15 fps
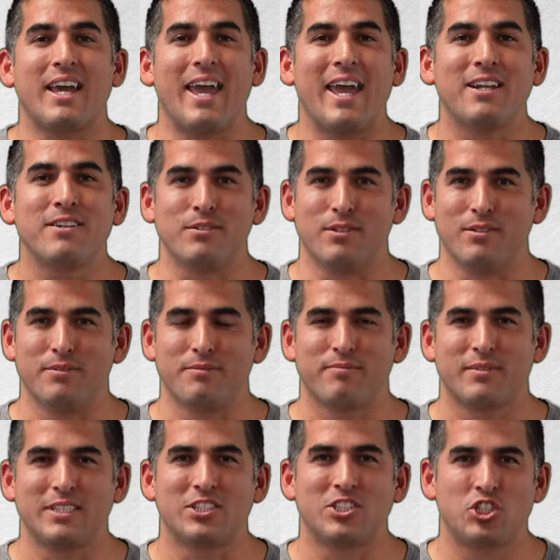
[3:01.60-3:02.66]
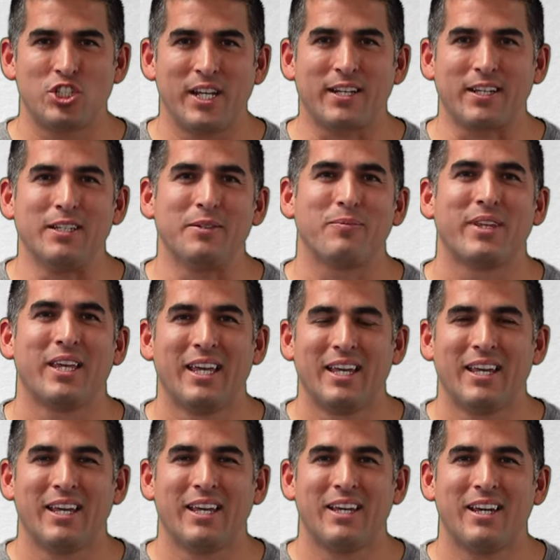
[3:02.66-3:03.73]
hendl, it's chicken,
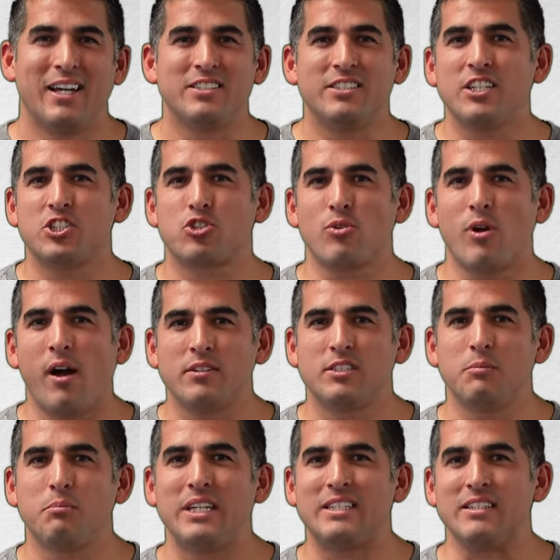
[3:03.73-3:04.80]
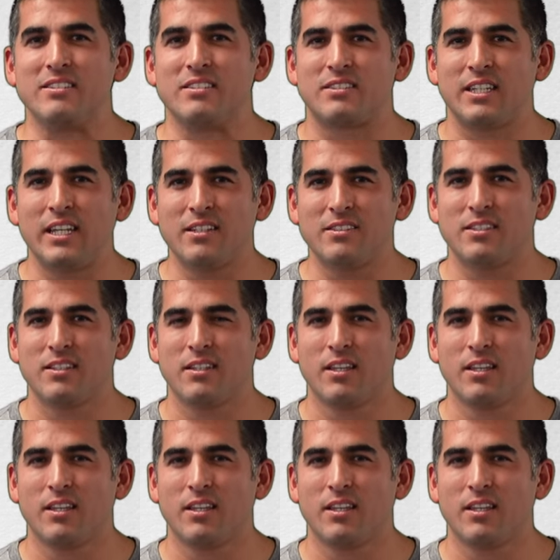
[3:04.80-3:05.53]
a dish drawn to be distinct,